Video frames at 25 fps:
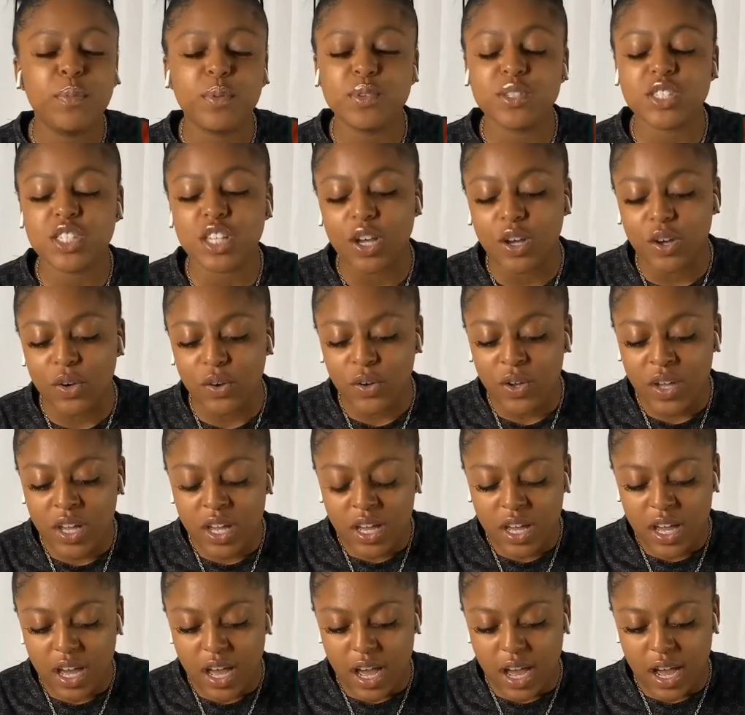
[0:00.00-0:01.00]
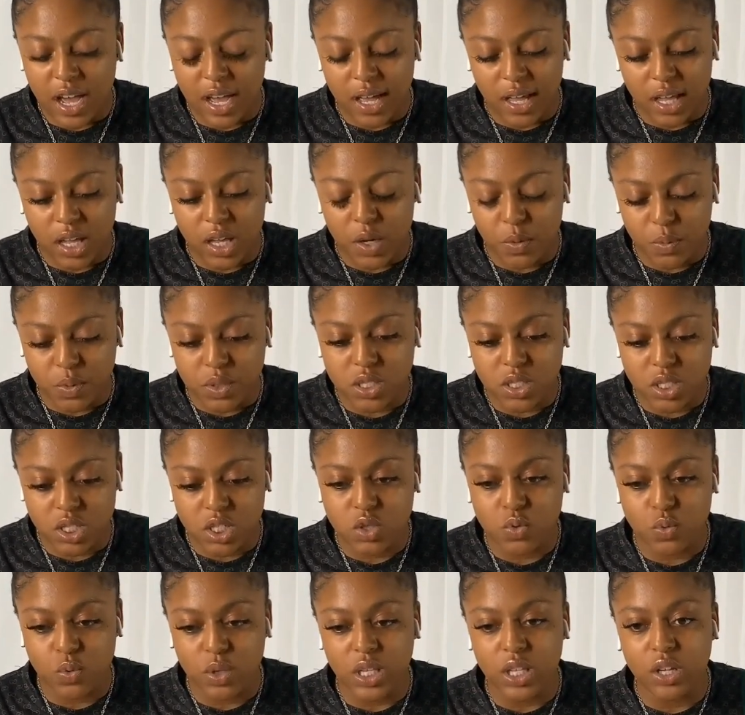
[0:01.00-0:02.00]
So it was just
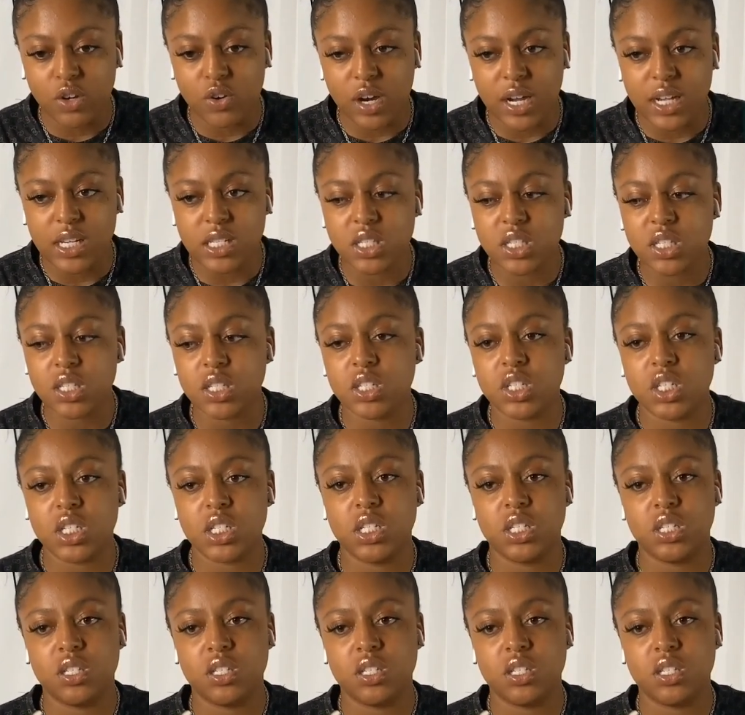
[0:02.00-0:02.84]
really great to just